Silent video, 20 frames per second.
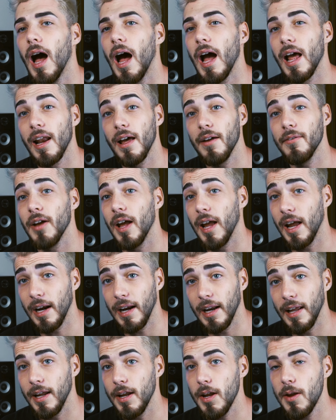I love
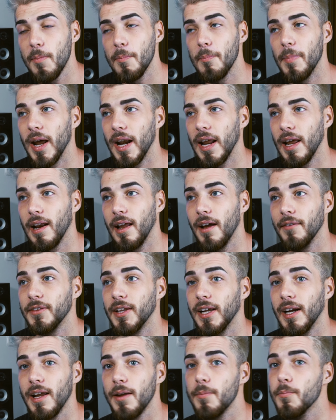LA, but I
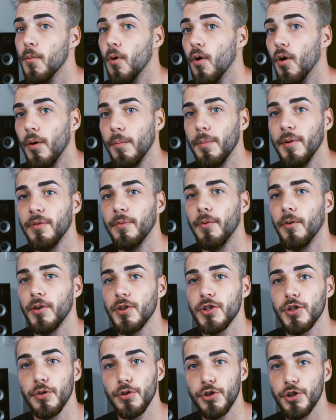loved LA more before
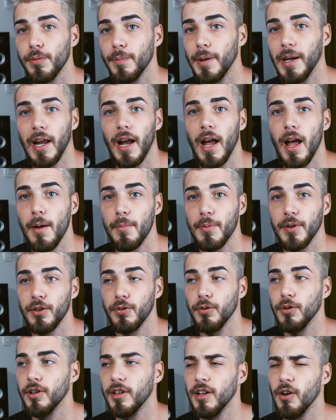social media happened
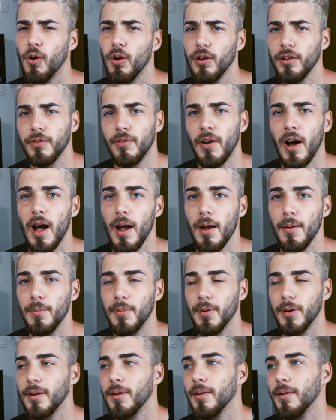to the old vibe,
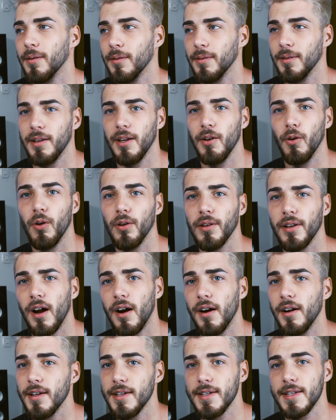the old
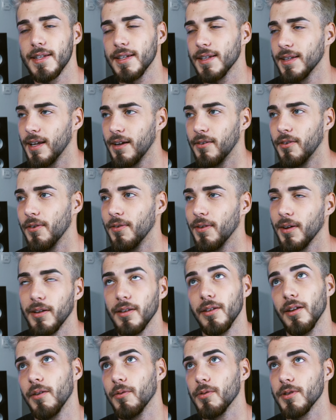artists and
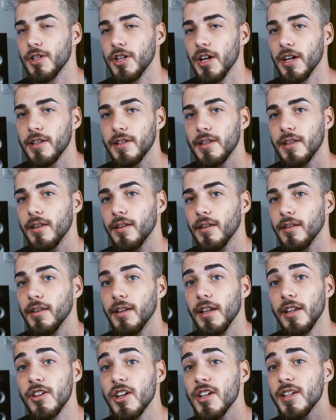everything. That was just,
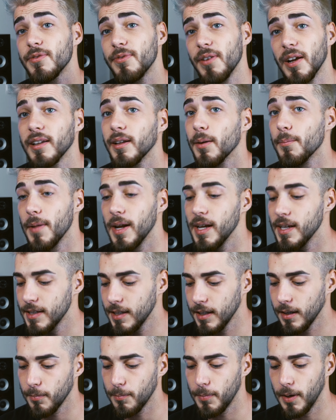that just felt
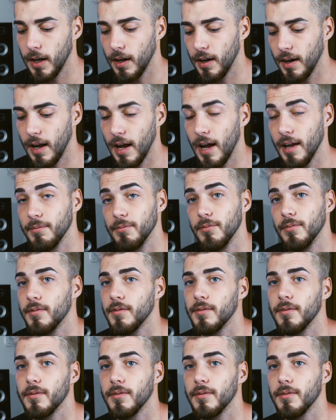amazing, but I